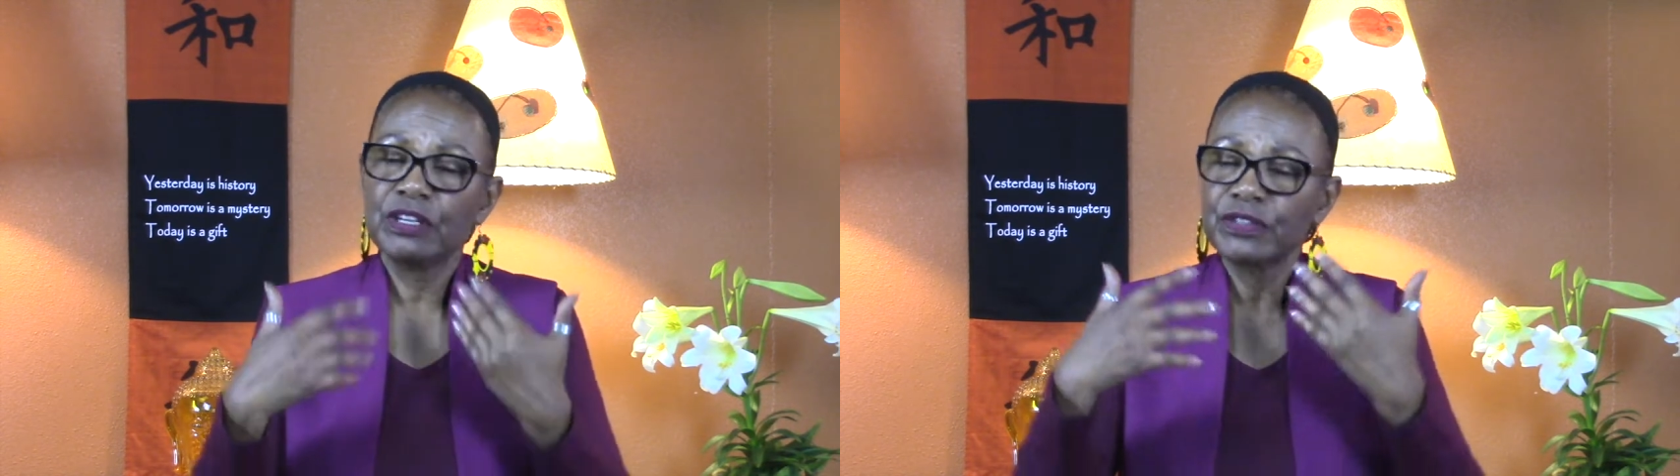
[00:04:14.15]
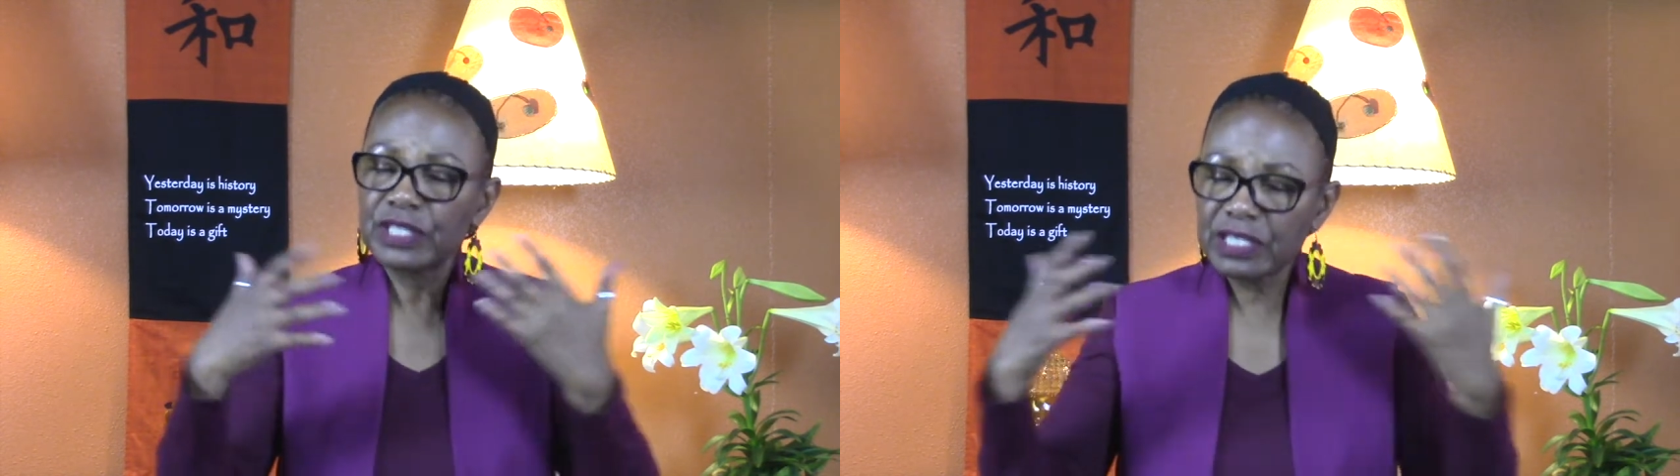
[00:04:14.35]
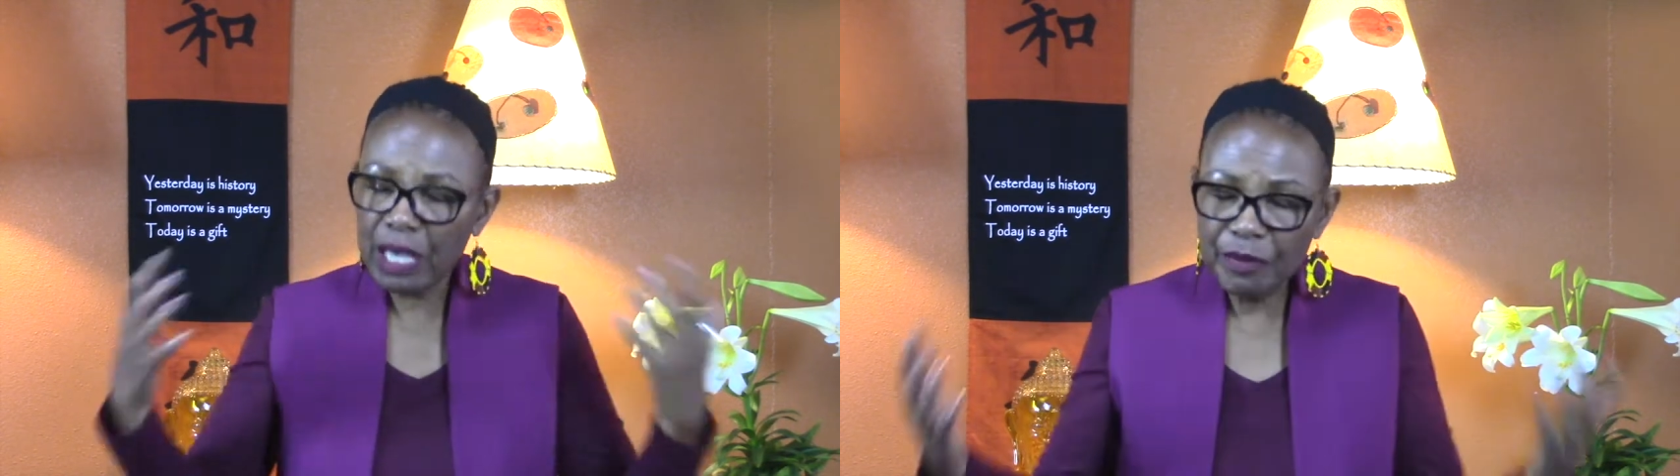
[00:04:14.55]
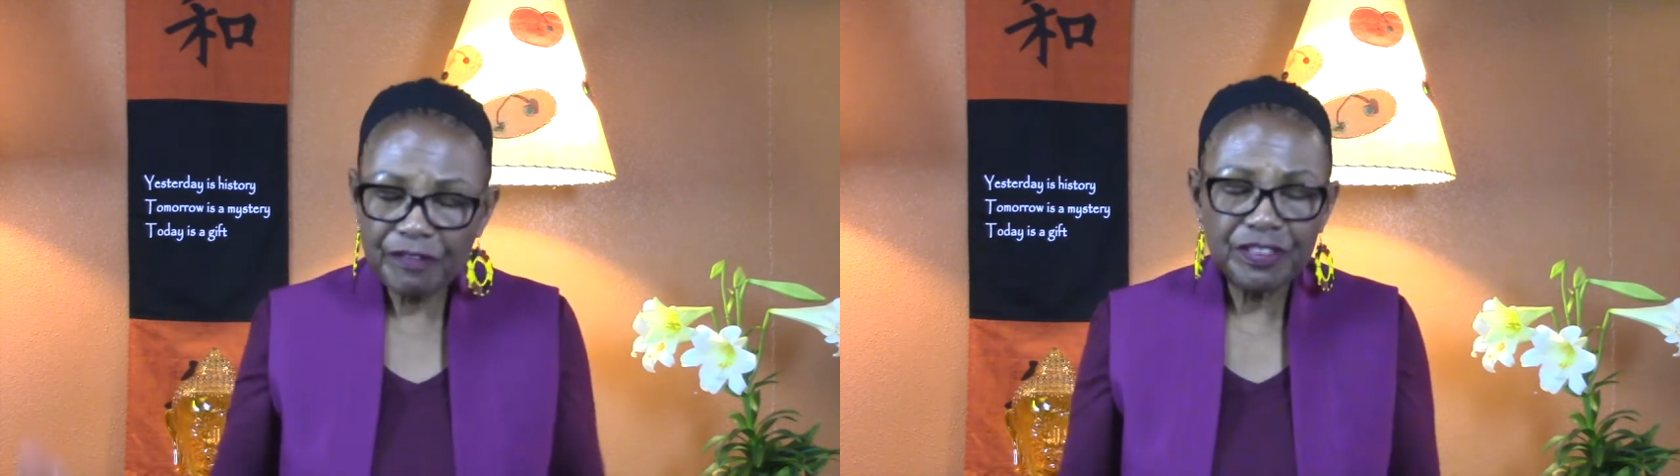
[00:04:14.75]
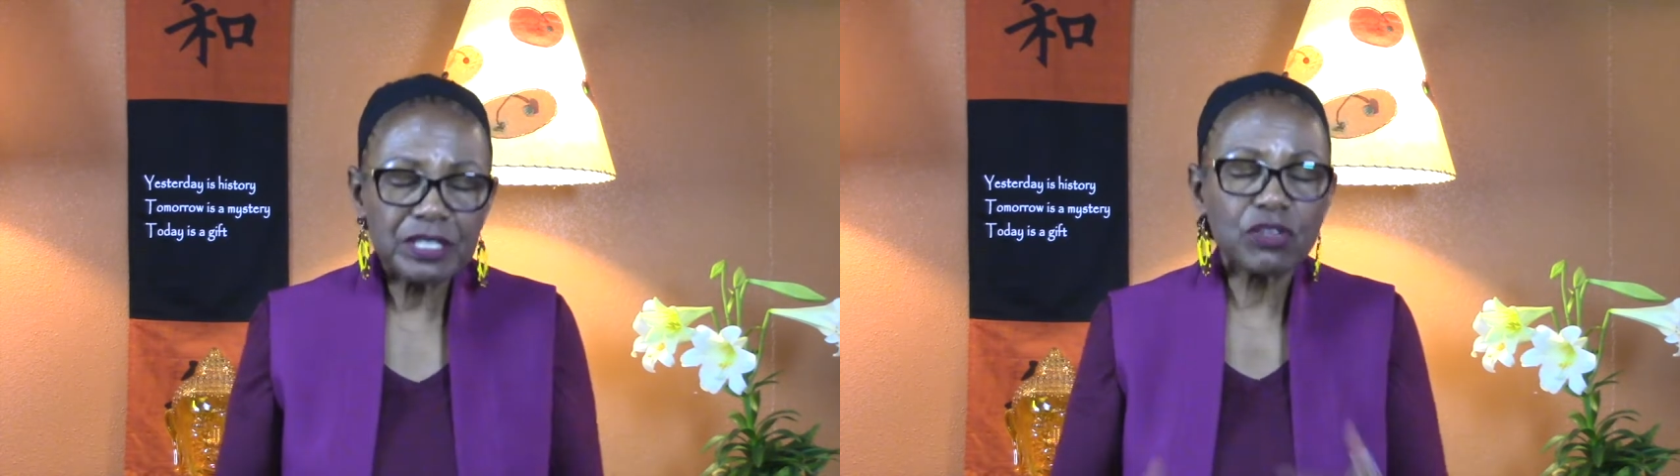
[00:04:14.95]
Some
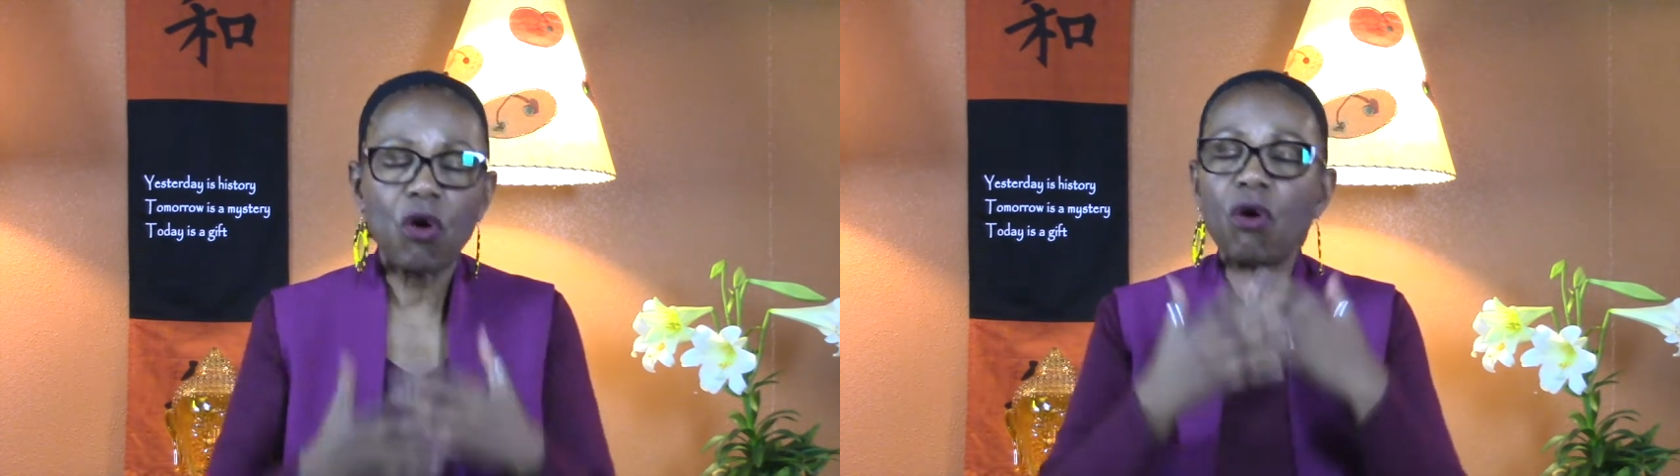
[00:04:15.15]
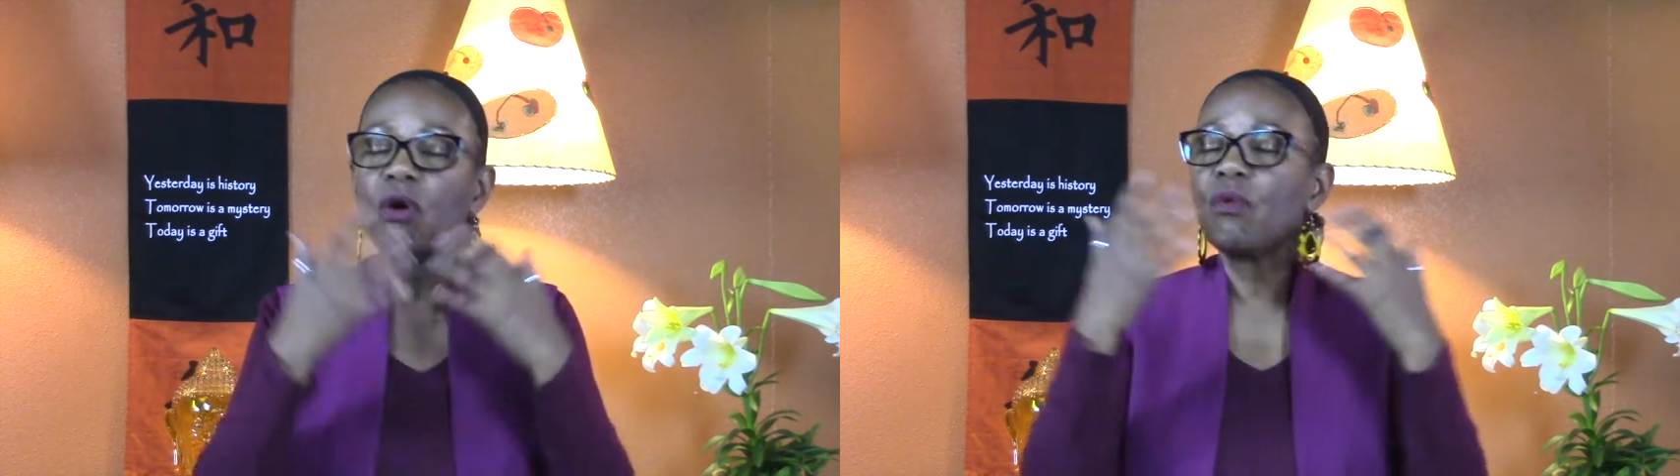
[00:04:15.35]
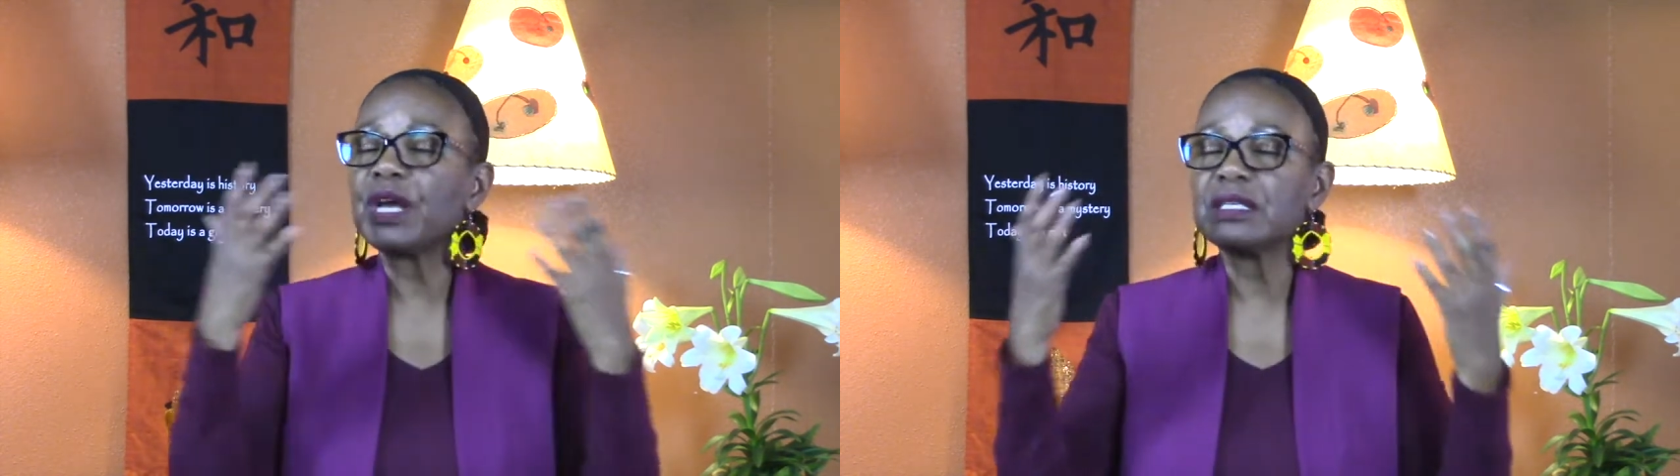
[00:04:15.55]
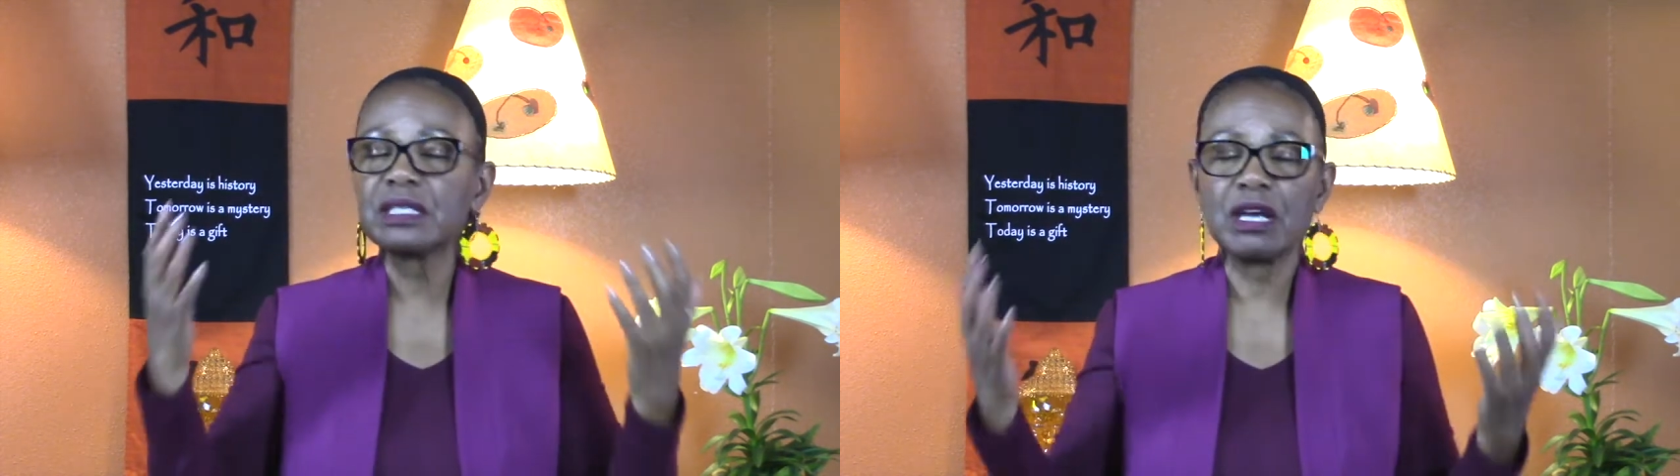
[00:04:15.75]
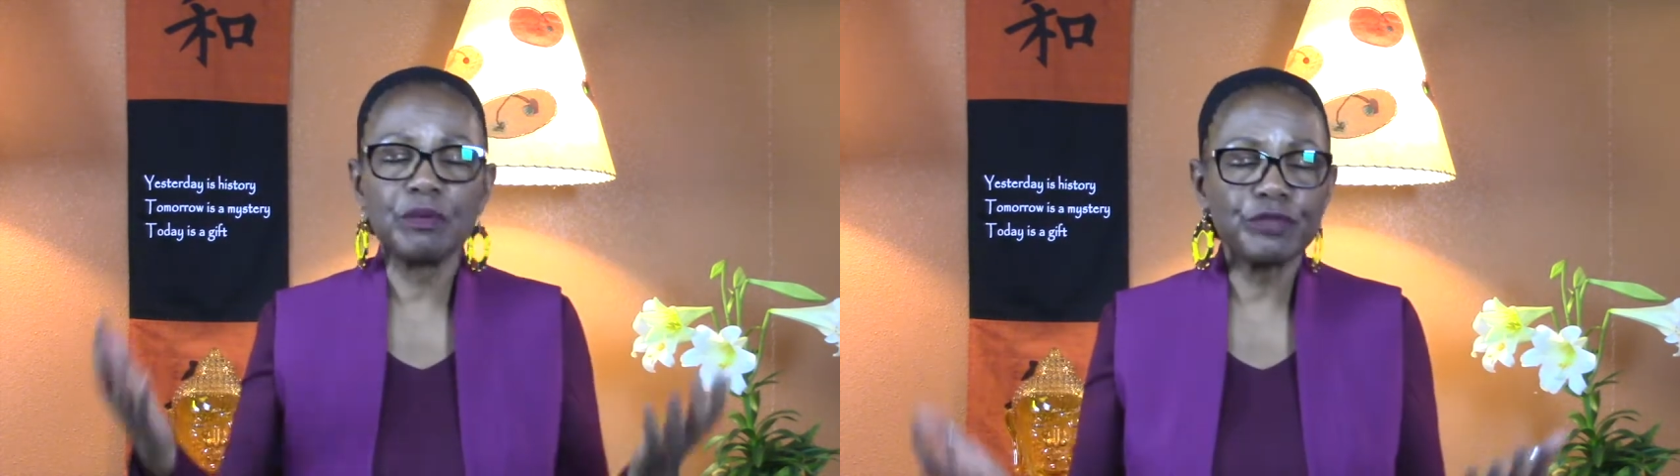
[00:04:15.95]
of this always
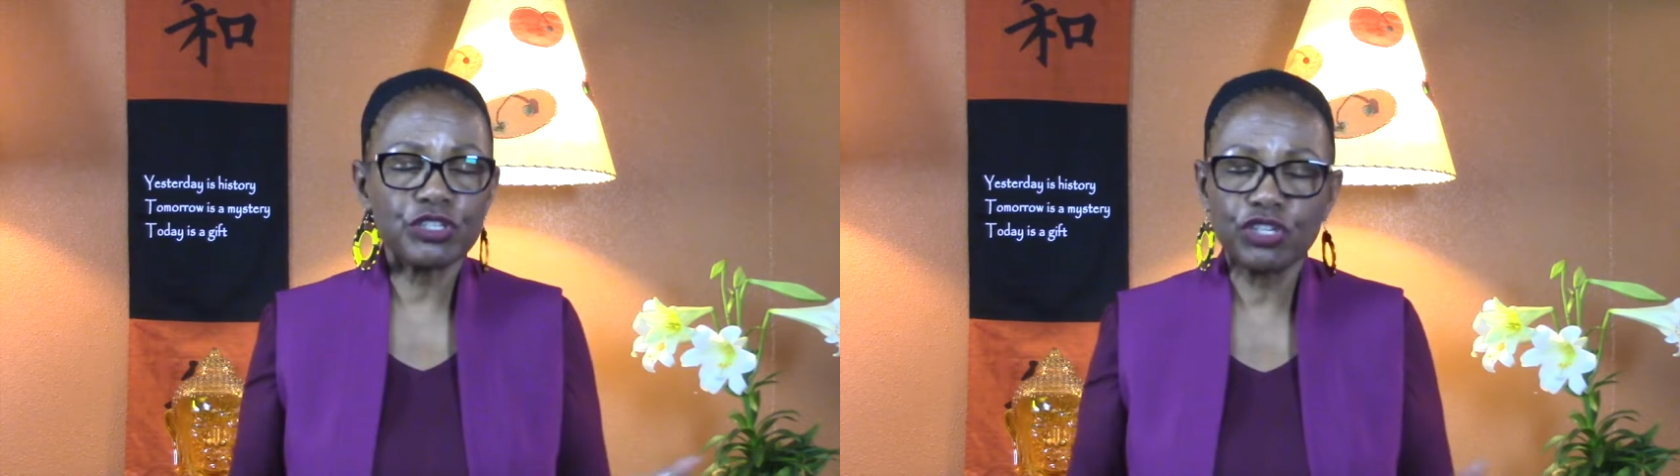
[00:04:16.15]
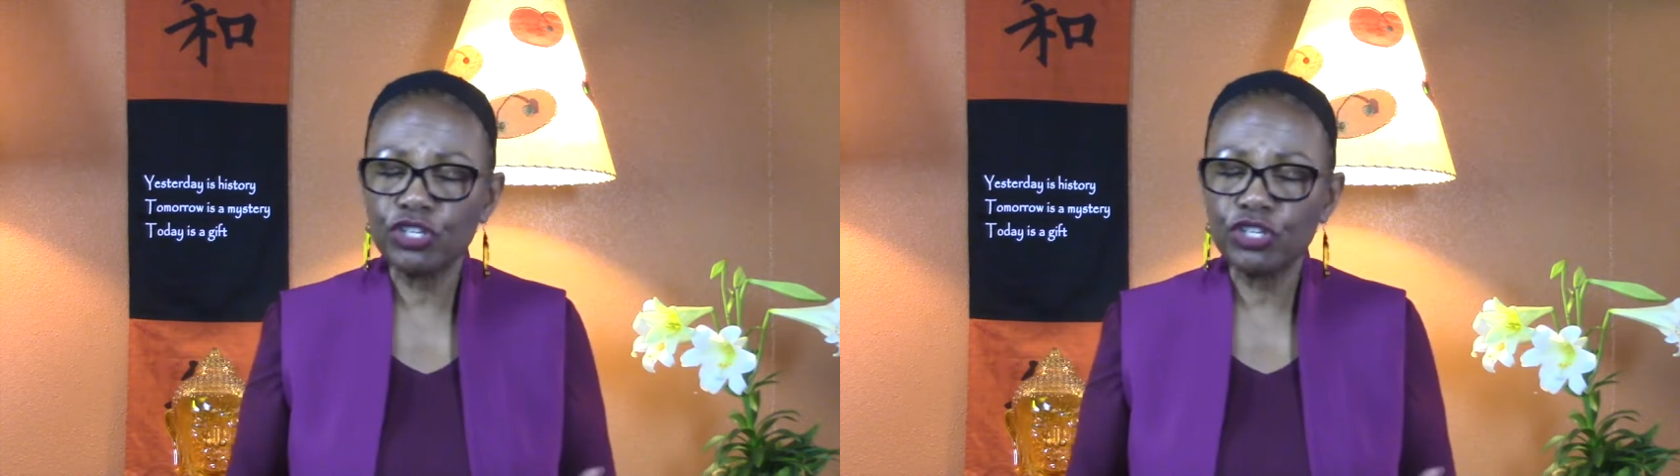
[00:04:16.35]
comes to